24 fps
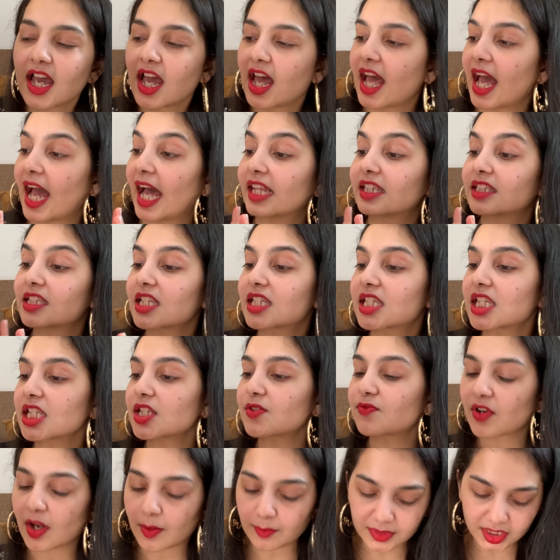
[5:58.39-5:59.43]
And this is
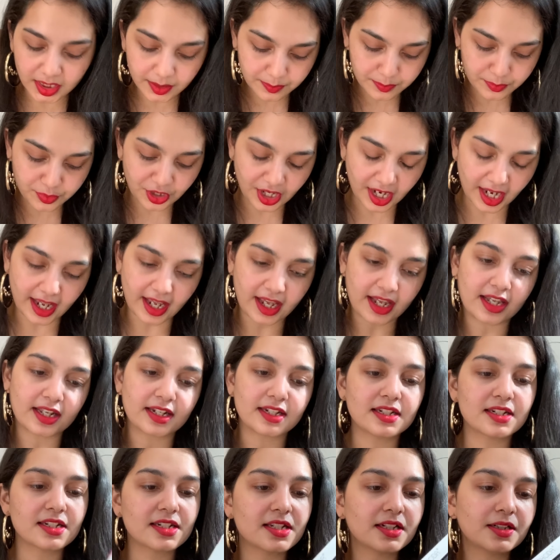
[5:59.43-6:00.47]
from the
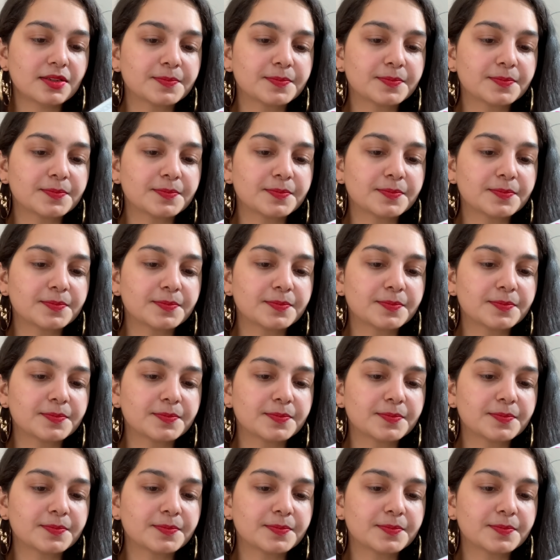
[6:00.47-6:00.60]
brand